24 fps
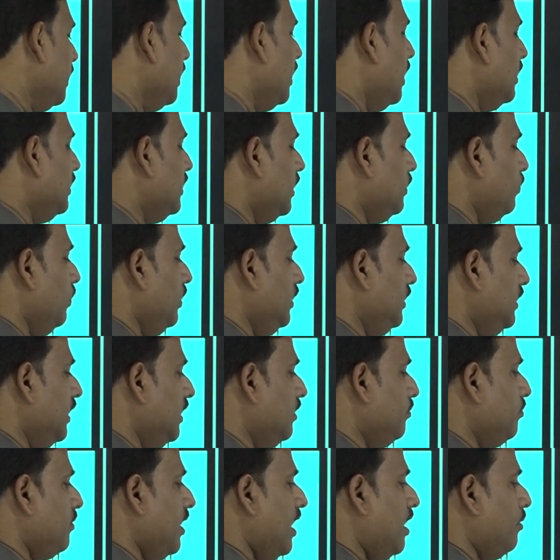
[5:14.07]
that will
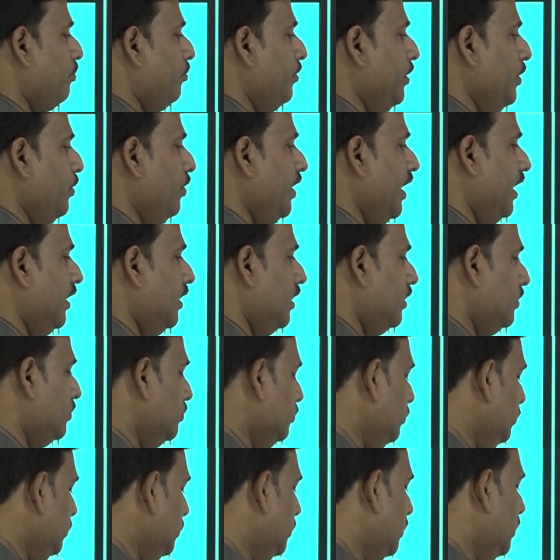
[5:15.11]
then map new data
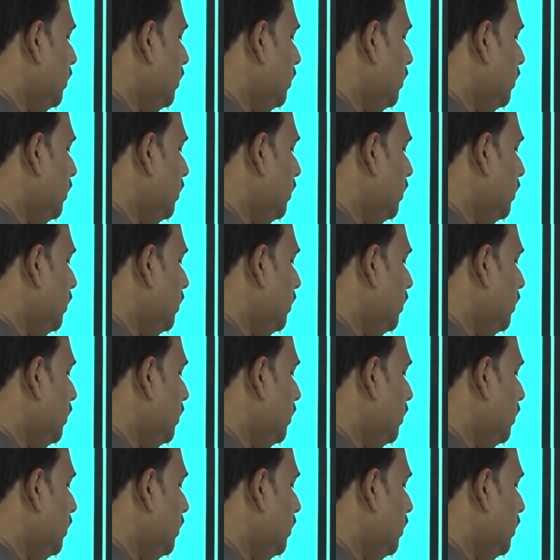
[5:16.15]
to